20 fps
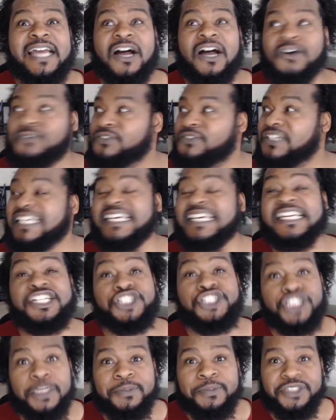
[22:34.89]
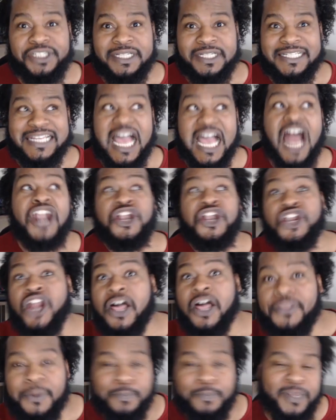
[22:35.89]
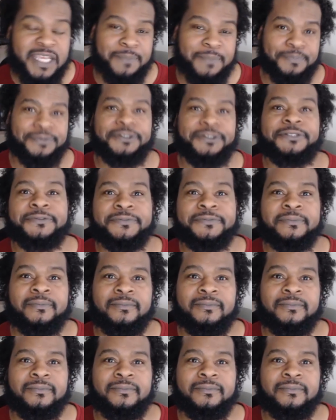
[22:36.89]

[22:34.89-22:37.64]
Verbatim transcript: of the Egyptians, another people.